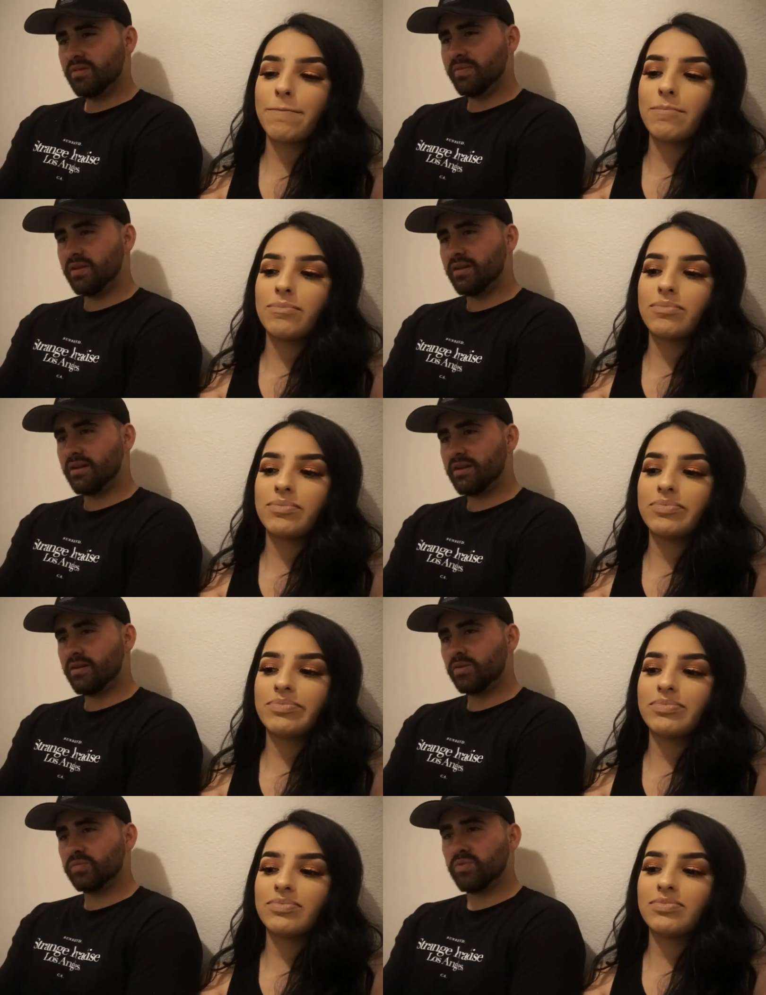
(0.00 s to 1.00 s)
Speaker 1: you know, I
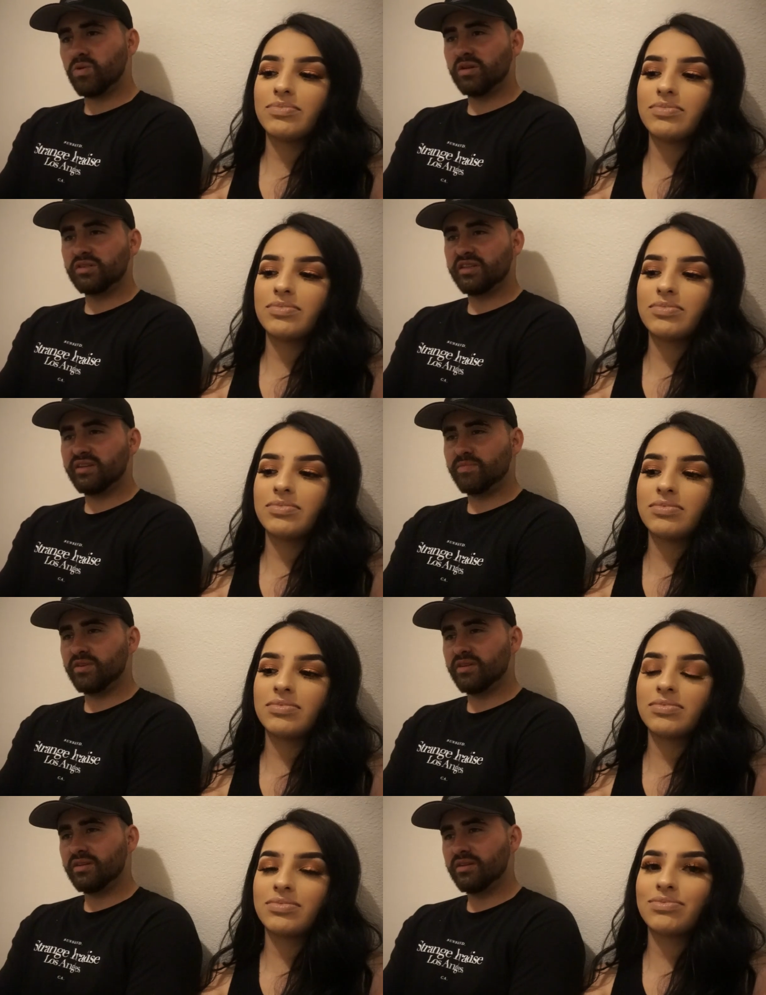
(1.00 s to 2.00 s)
was born in Santa
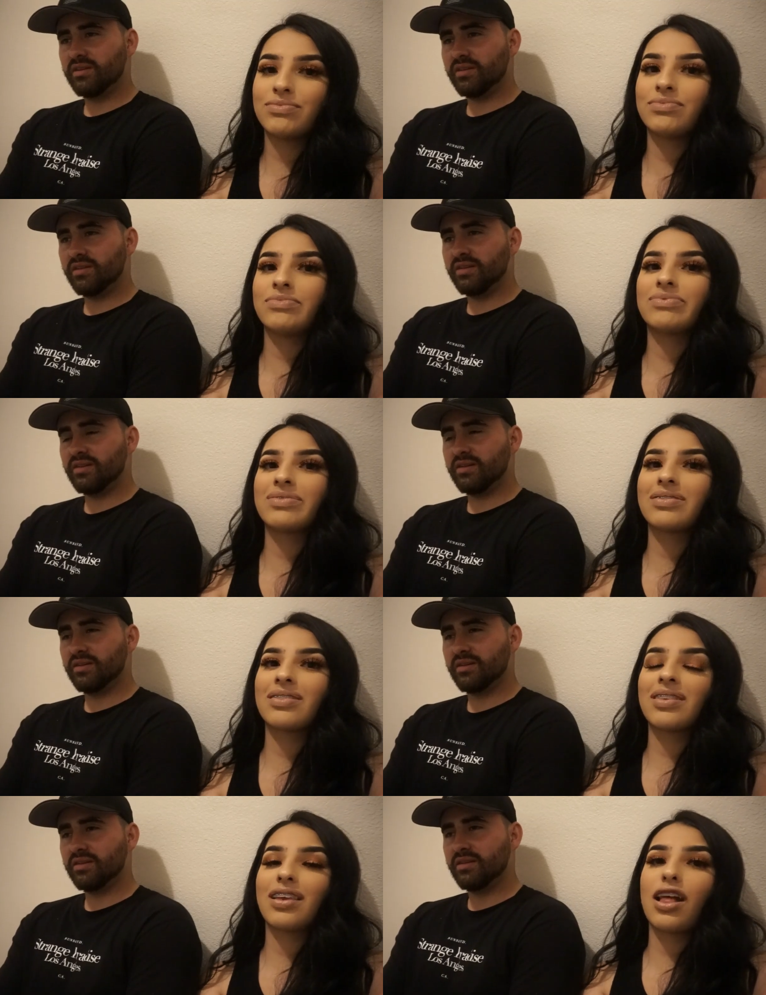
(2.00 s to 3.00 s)
Maria in a uh,